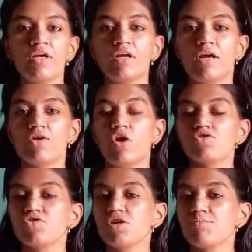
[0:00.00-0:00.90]
It
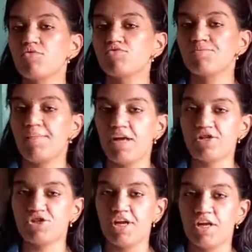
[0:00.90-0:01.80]
also removes
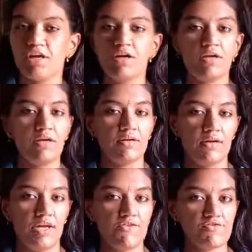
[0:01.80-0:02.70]
belching,
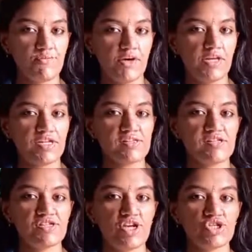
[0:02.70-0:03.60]
relieves burning
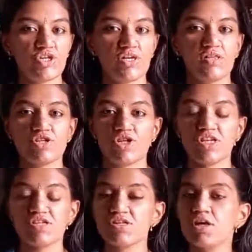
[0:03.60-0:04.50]
sensation in the
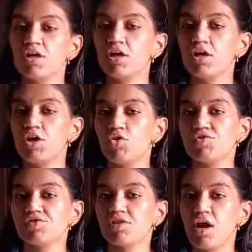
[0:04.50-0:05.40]
chest,
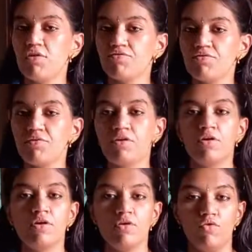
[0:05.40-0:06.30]
cures cough,
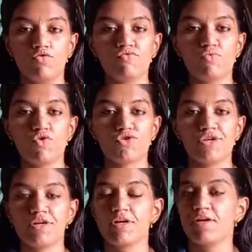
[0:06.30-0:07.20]
loose
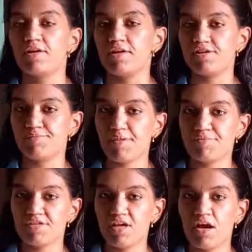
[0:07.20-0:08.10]
motion,
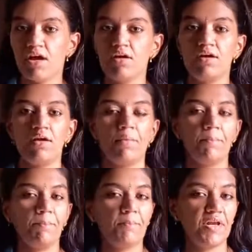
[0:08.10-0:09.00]
dyspepsia,
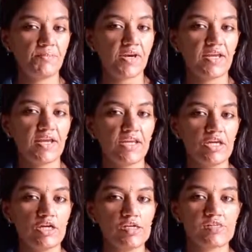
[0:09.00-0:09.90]
pinprick in
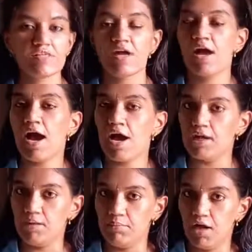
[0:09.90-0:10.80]
ears,
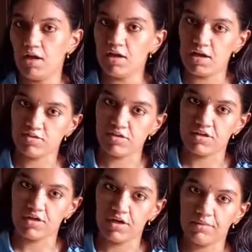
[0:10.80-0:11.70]
anemia,
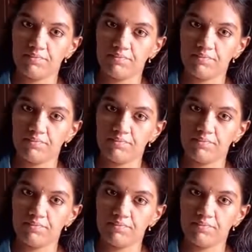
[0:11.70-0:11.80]
etc.